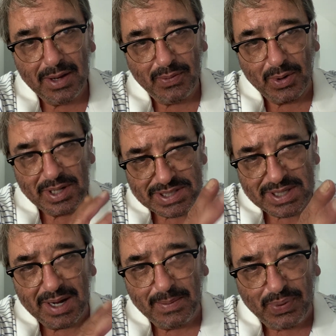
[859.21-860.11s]
For an
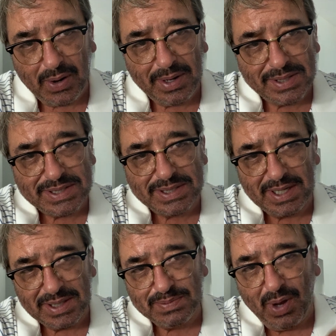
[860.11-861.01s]
extended period of
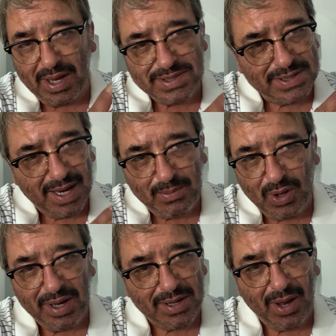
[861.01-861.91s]
6 months, same
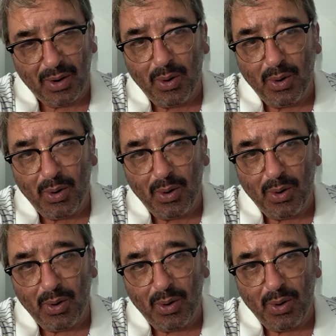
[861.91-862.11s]
like,